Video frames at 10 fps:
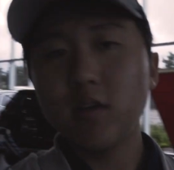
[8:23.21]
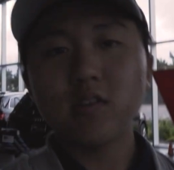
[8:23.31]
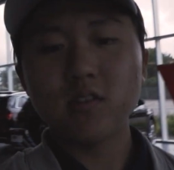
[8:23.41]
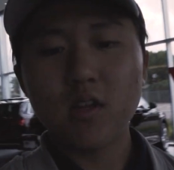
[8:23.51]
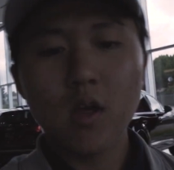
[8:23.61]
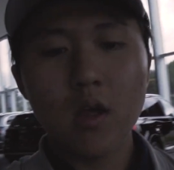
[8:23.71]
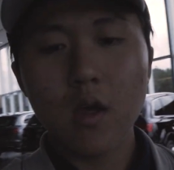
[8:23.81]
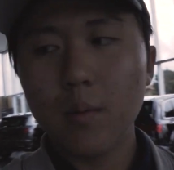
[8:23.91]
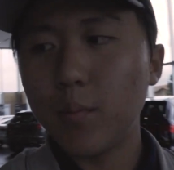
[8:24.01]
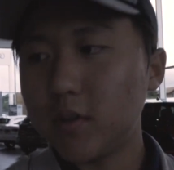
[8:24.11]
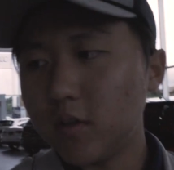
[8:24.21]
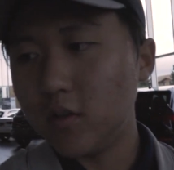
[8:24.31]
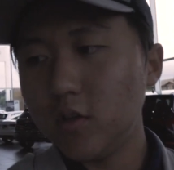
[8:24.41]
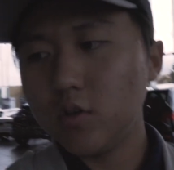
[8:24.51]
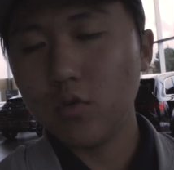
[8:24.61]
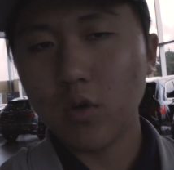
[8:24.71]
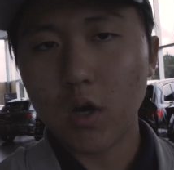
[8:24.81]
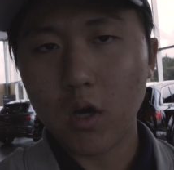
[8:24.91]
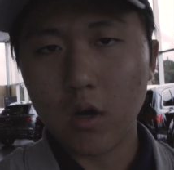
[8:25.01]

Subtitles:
it is, but the new